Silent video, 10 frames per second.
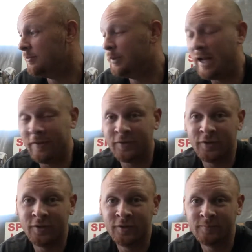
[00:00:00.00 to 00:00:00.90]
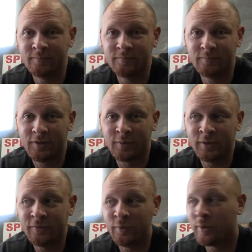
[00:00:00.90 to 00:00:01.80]
But after
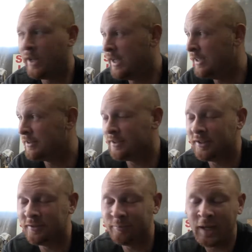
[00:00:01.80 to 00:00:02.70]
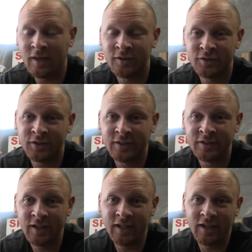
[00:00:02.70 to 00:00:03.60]
3-4 days of polishing
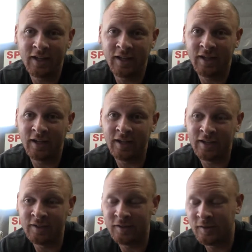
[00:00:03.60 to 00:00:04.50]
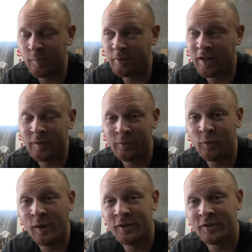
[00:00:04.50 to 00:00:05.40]
and applying
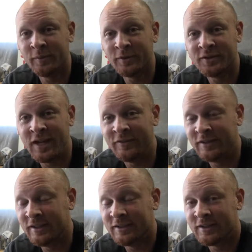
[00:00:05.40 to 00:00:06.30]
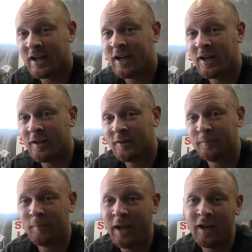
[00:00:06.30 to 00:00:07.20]
Meguiar's number 7 to this car,
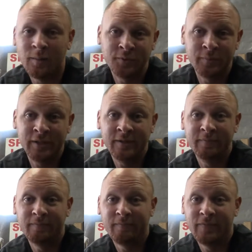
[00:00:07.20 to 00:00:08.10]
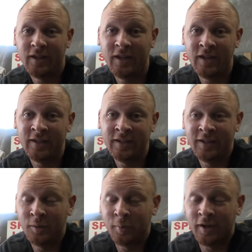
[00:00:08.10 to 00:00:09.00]
my arms are beat and they
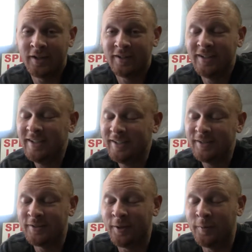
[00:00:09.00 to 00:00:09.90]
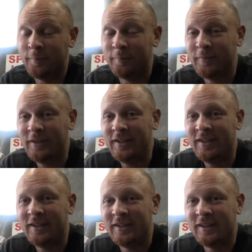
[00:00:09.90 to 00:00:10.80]
need a break. So
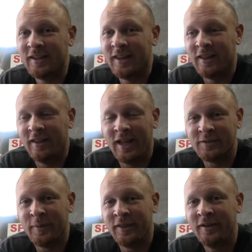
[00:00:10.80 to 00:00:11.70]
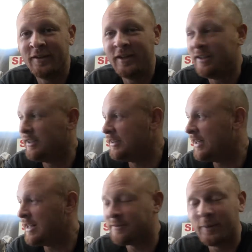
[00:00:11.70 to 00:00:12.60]
that's my theory.
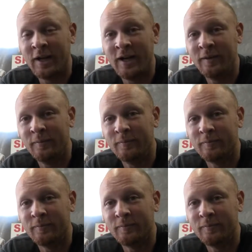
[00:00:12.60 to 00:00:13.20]
That's why